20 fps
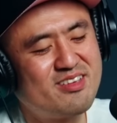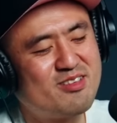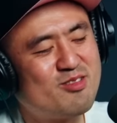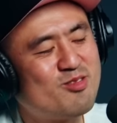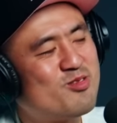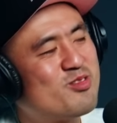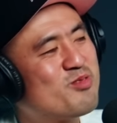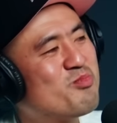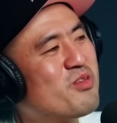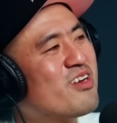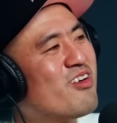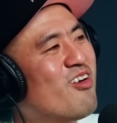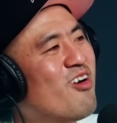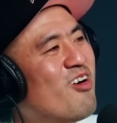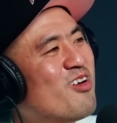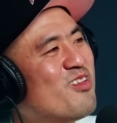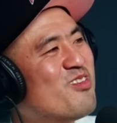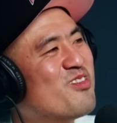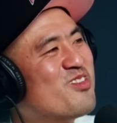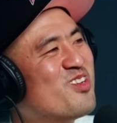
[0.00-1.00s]
Yo, speaking
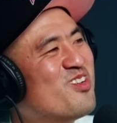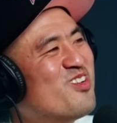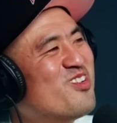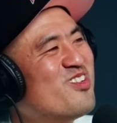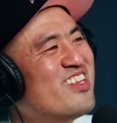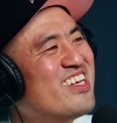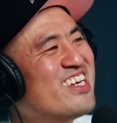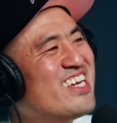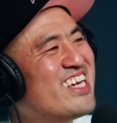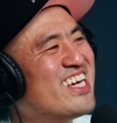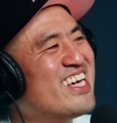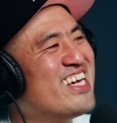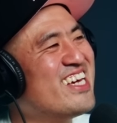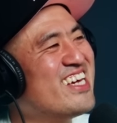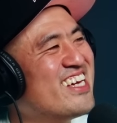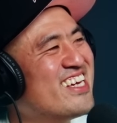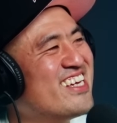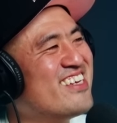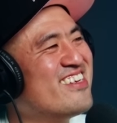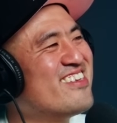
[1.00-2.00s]
of Harlem,
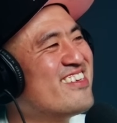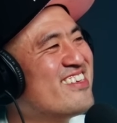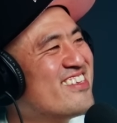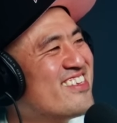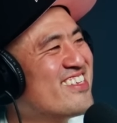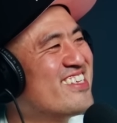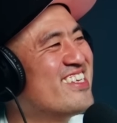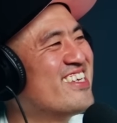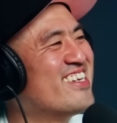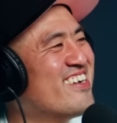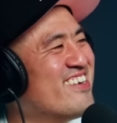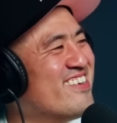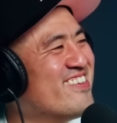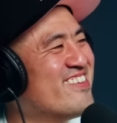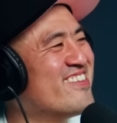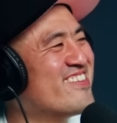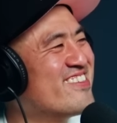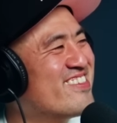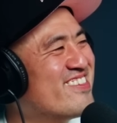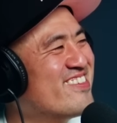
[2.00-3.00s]
Doolie. Yo,
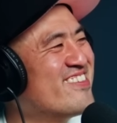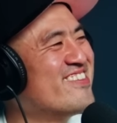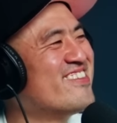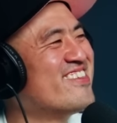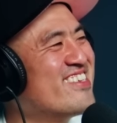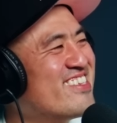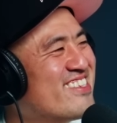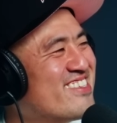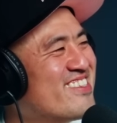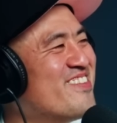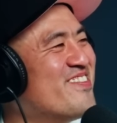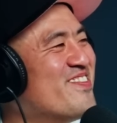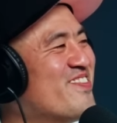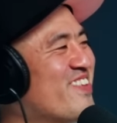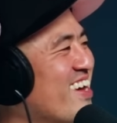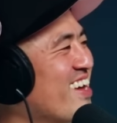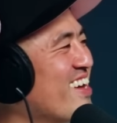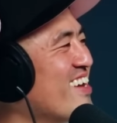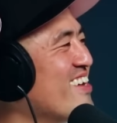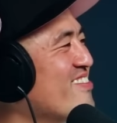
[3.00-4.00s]
Yo Doolie's the
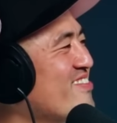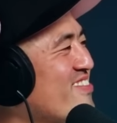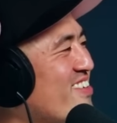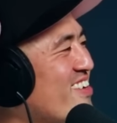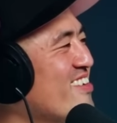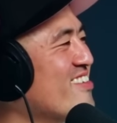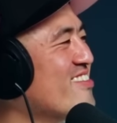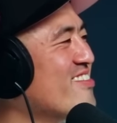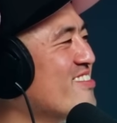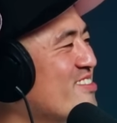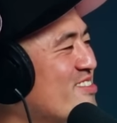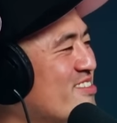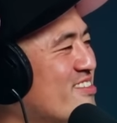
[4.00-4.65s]
man, bro.